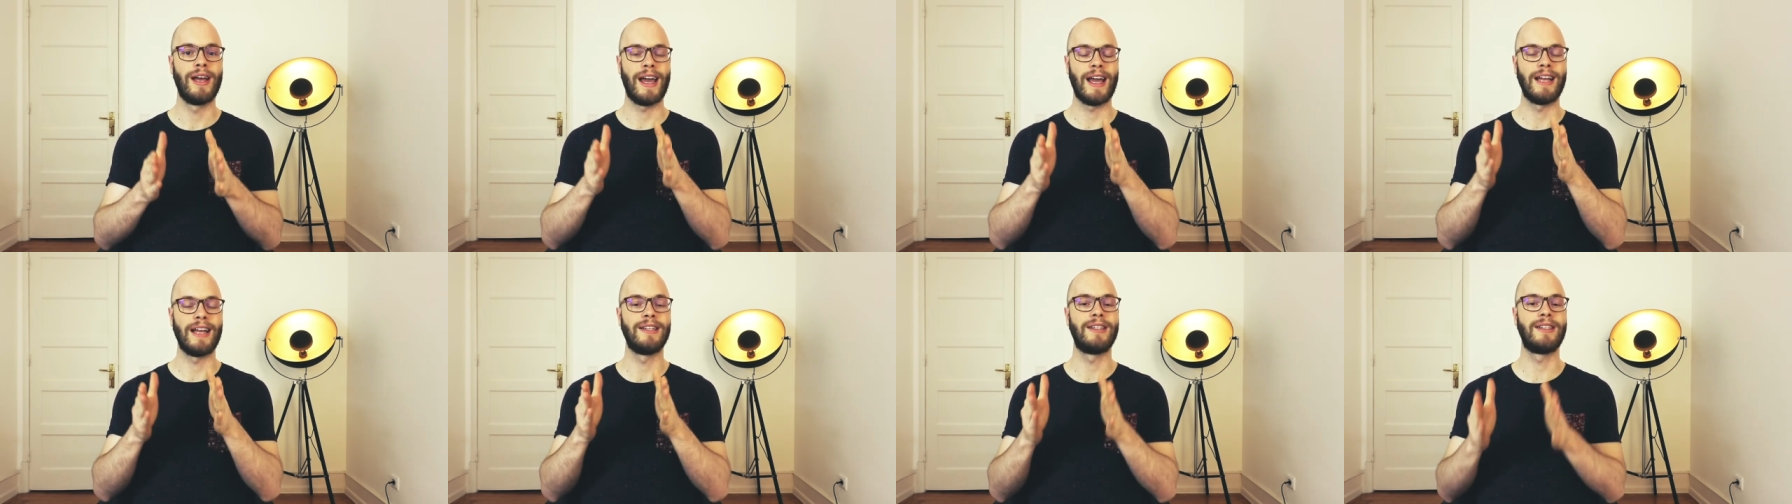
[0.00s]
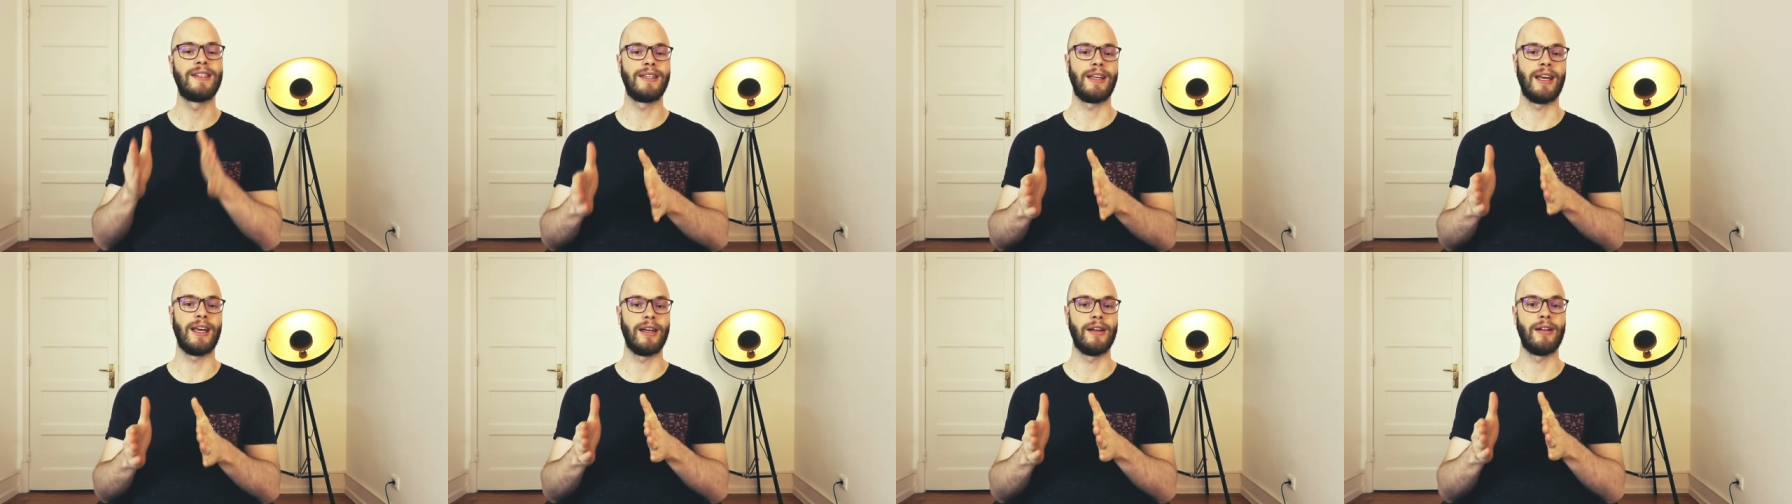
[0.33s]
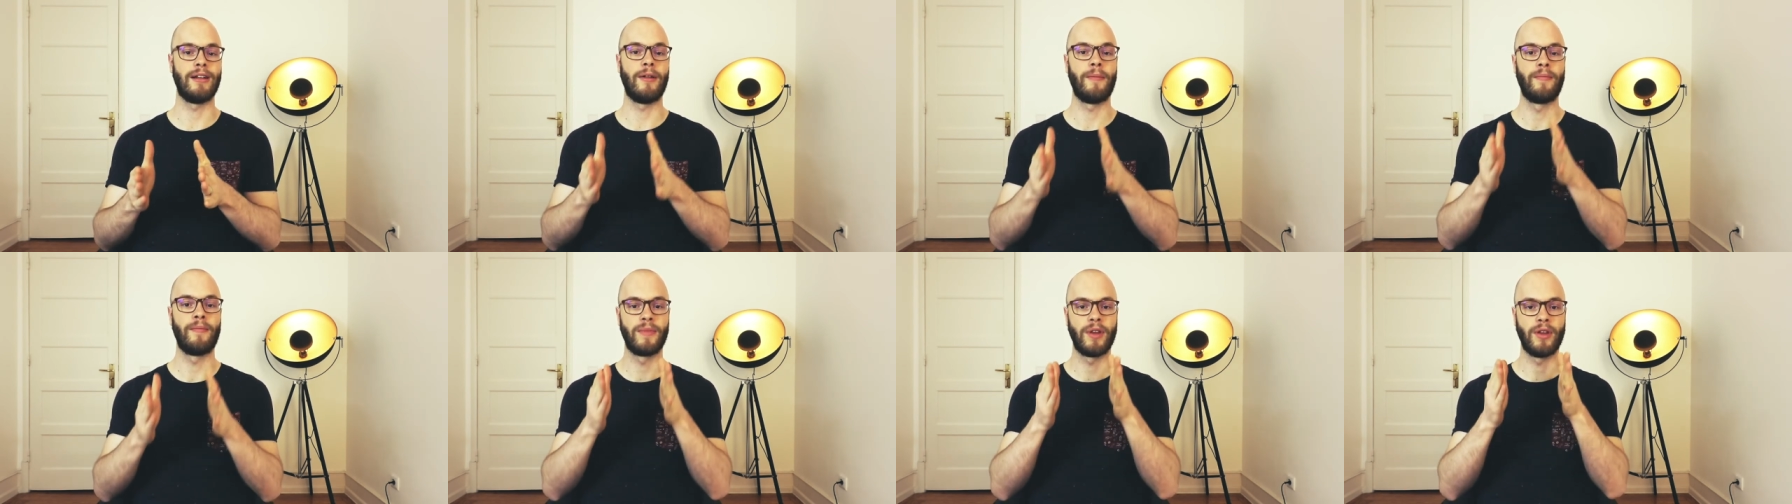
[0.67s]
and
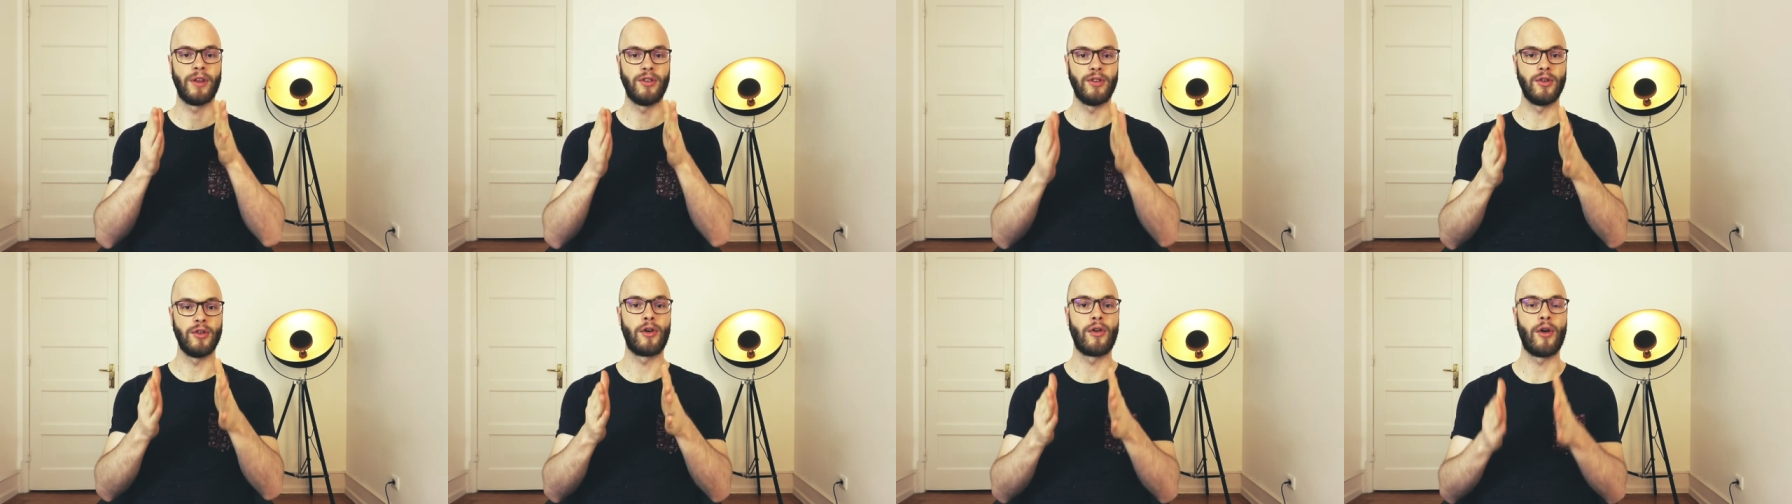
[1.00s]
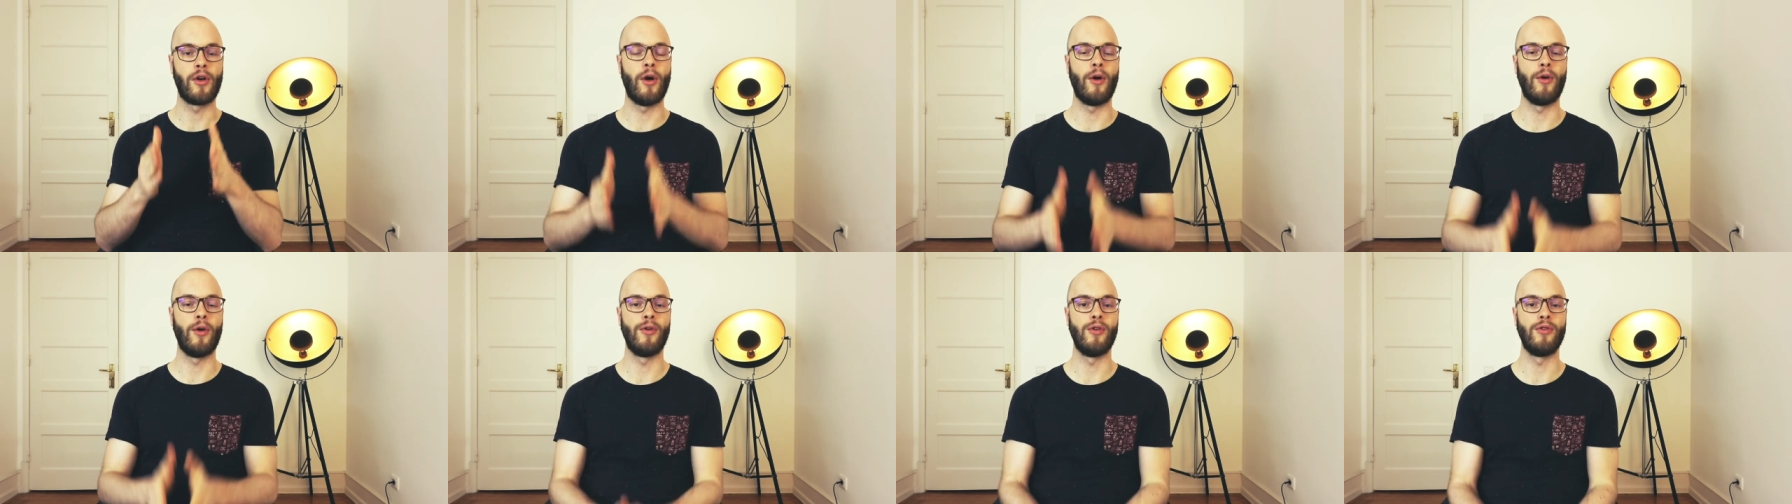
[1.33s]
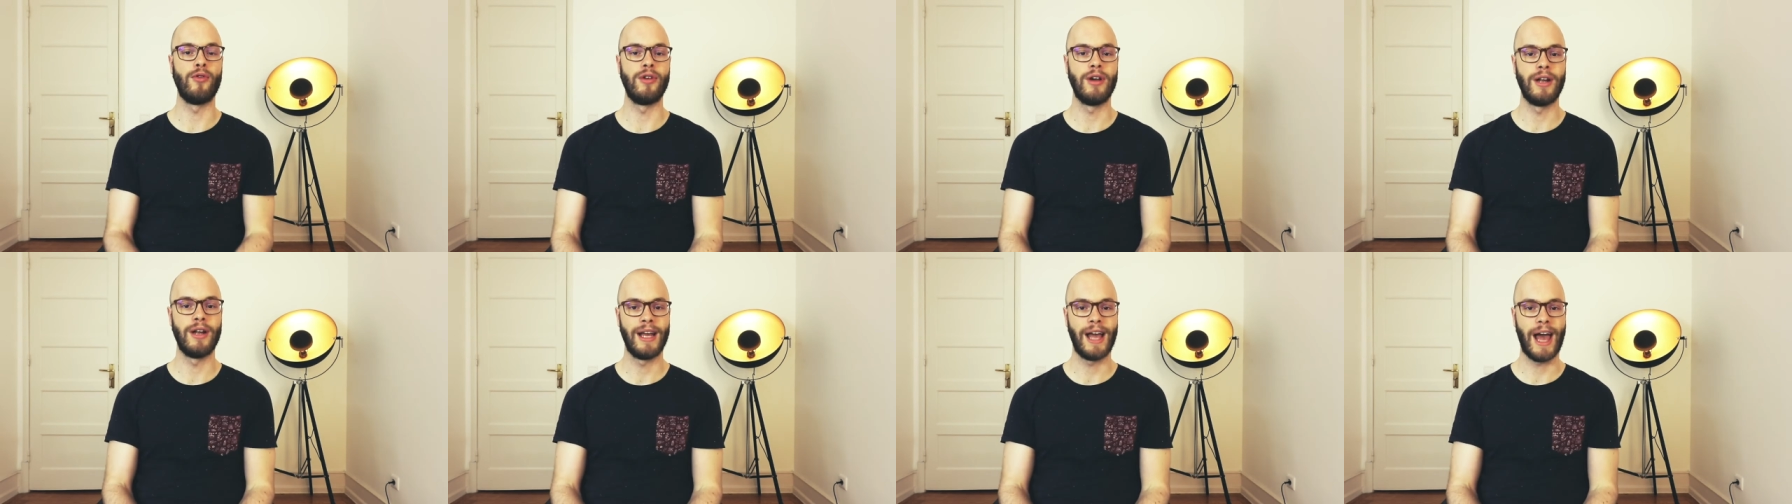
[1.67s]
scale your
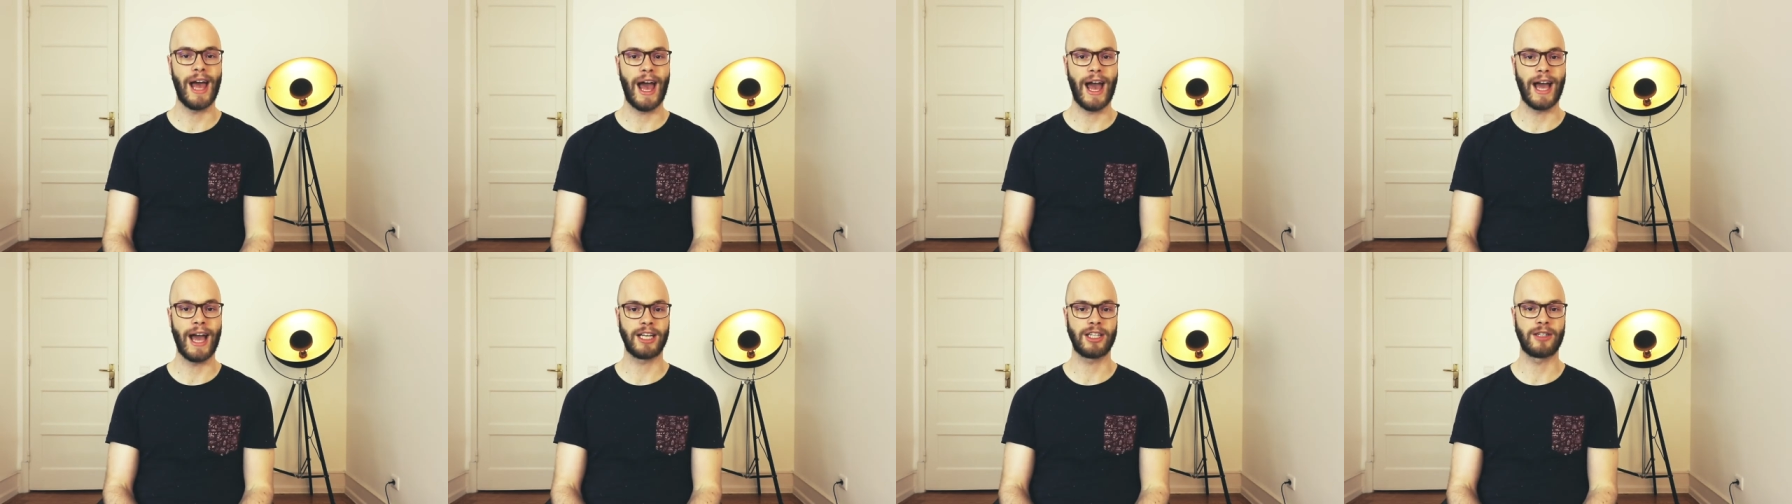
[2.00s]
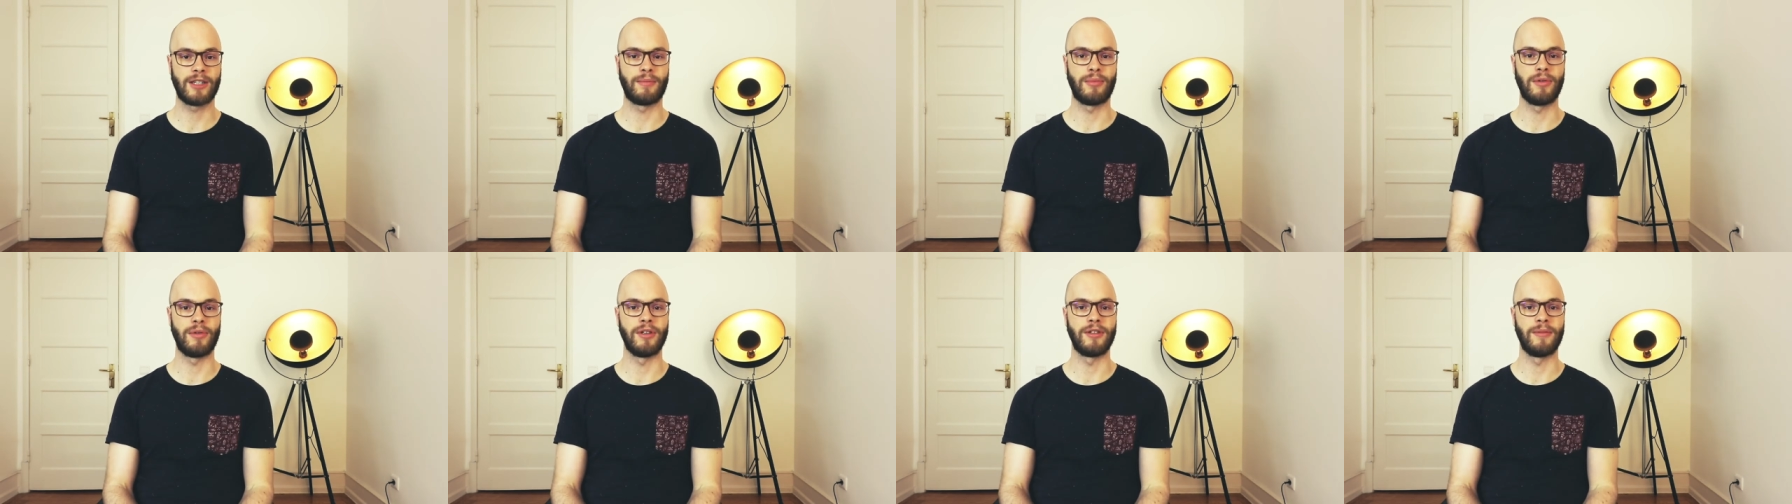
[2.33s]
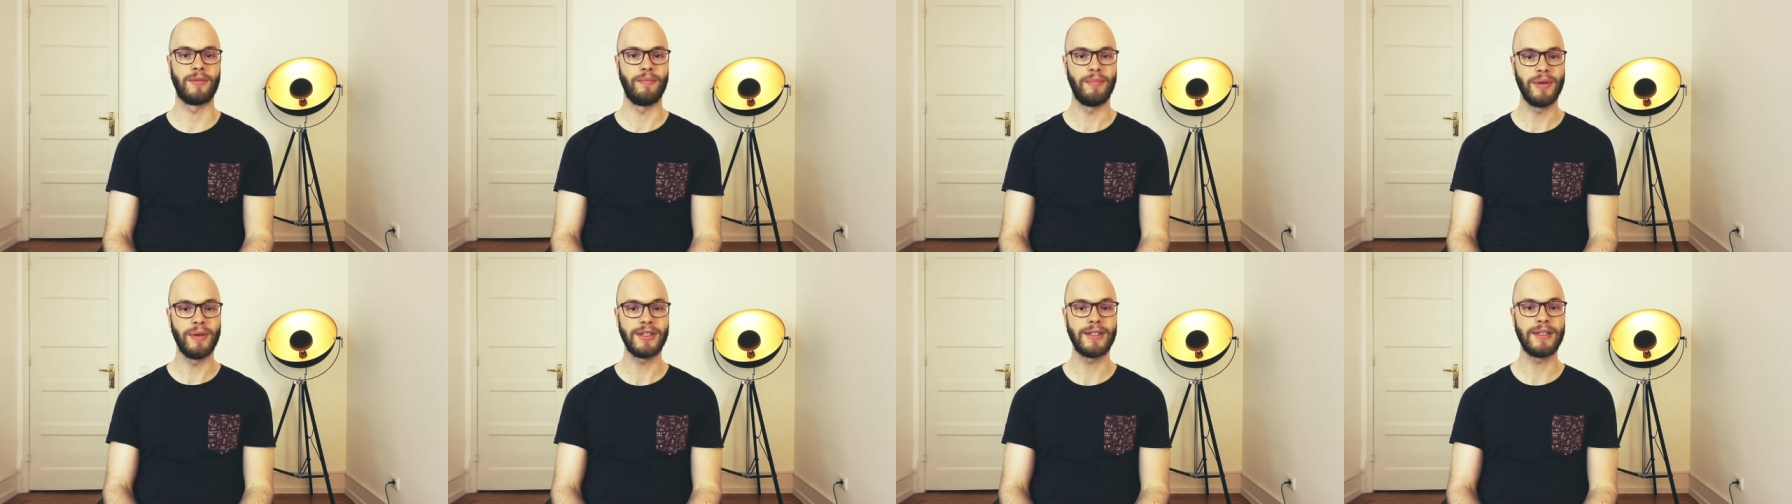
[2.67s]
own
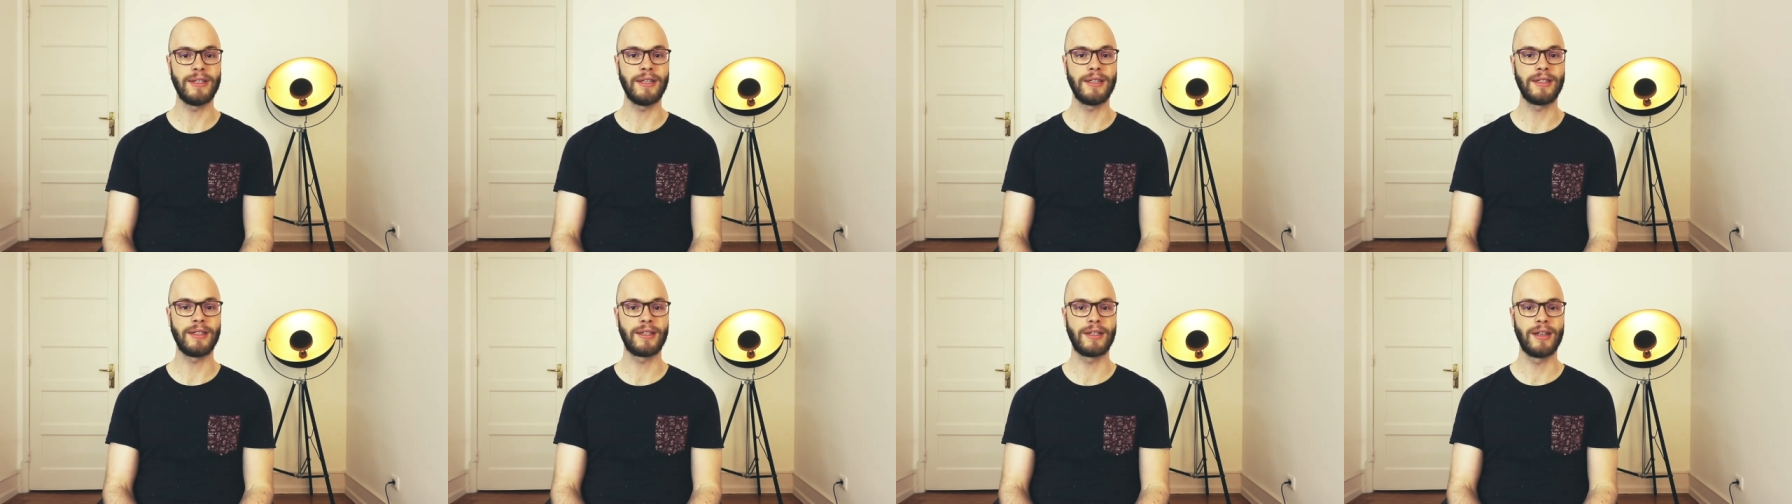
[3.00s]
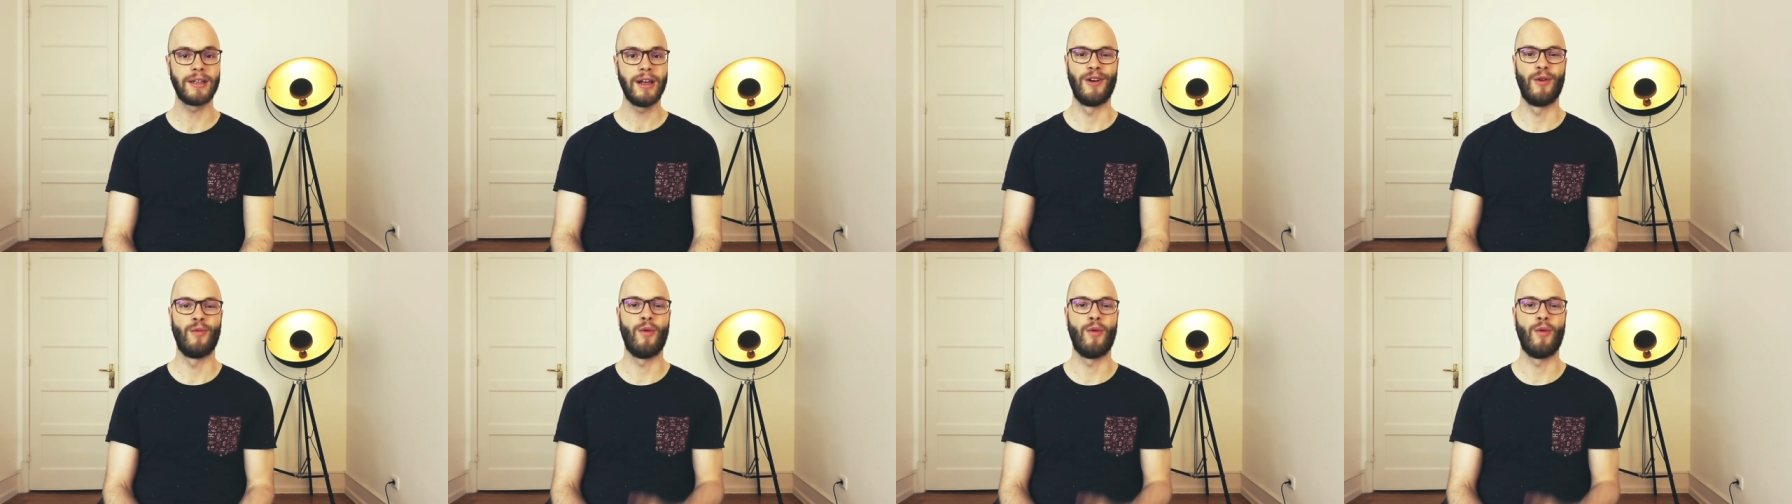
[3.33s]
expert business.